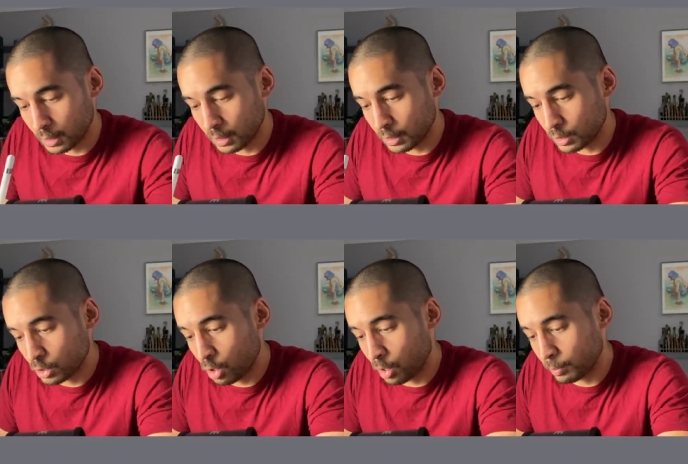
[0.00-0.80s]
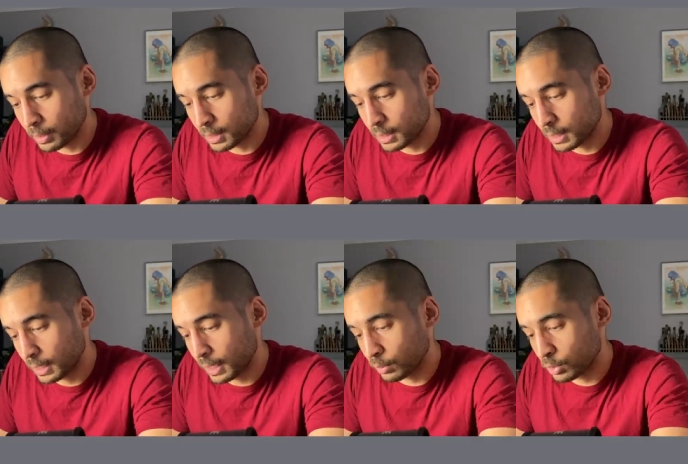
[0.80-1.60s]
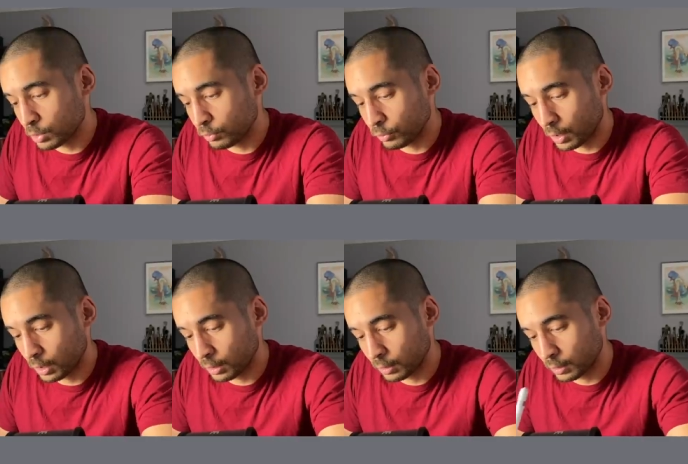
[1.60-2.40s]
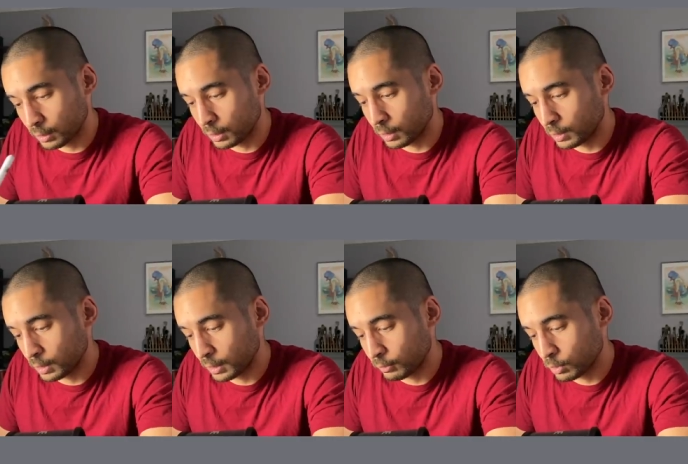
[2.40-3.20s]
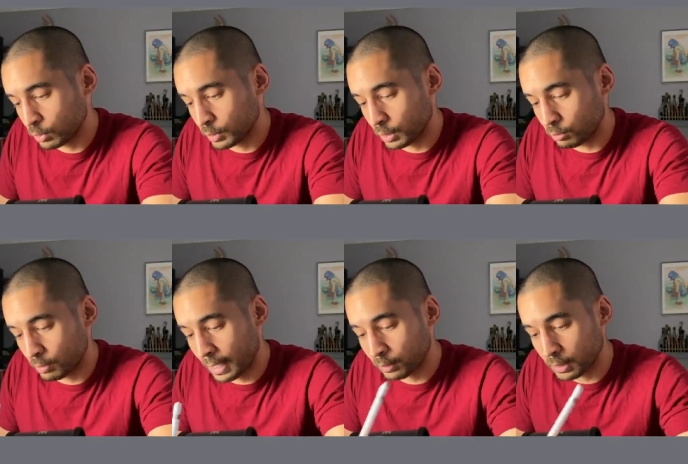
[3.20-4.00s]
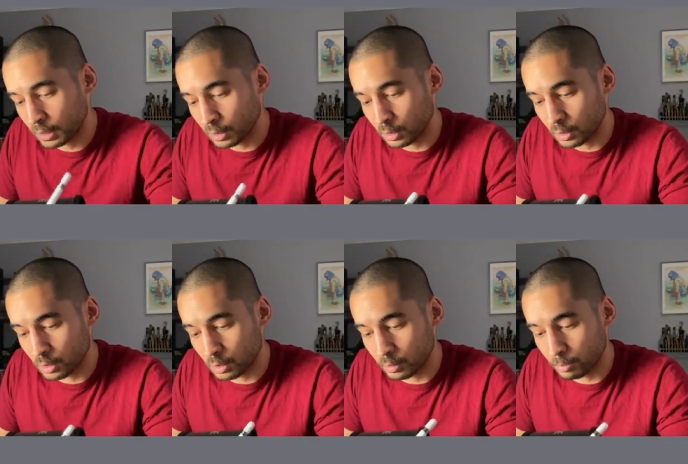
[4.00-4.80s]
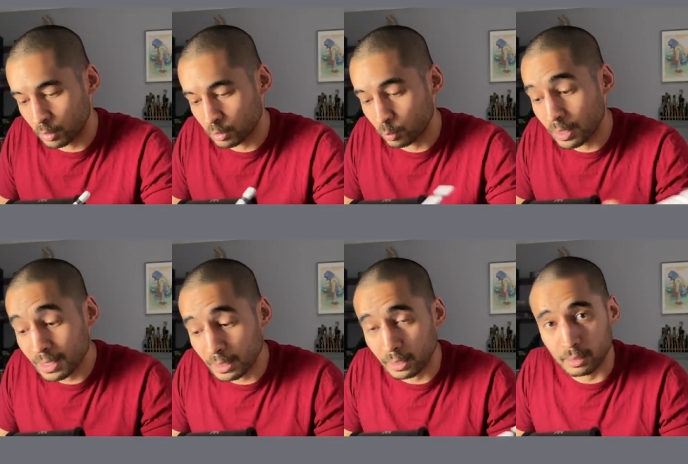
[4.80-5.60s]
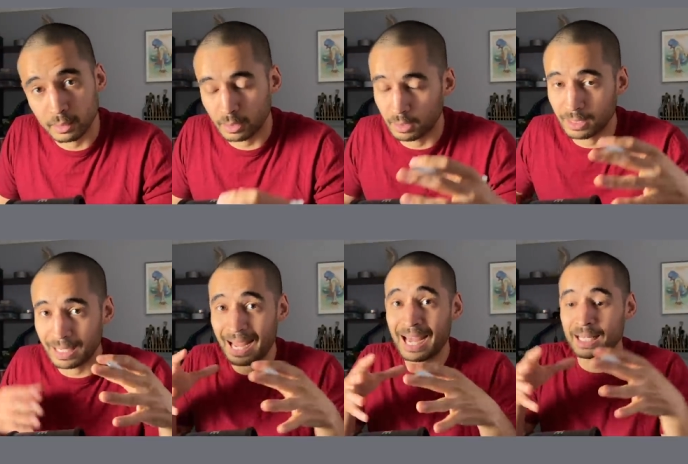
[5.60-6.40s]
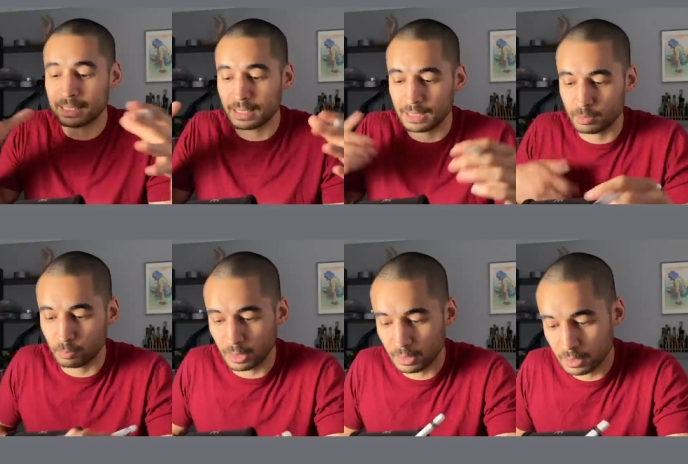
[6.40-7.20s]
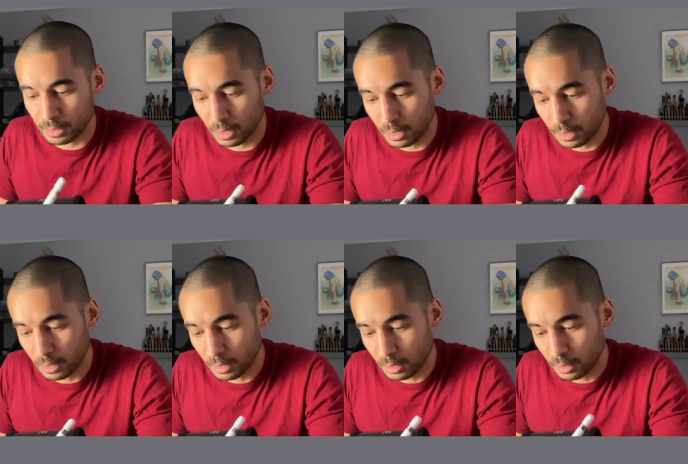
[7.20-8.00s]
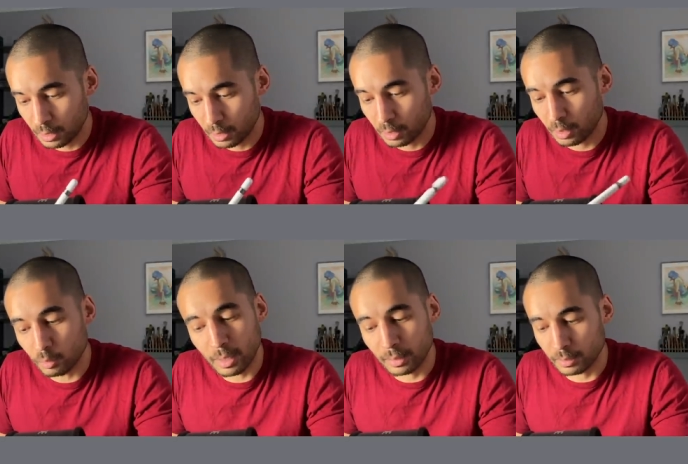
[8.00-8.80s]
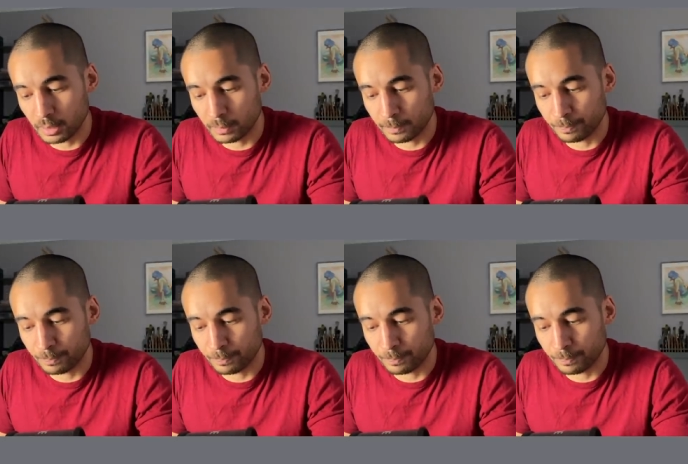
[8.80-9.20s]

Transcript: at the top that stick out too far. You know, you don't have to do it around it. You could do a box within it and then add these bits around it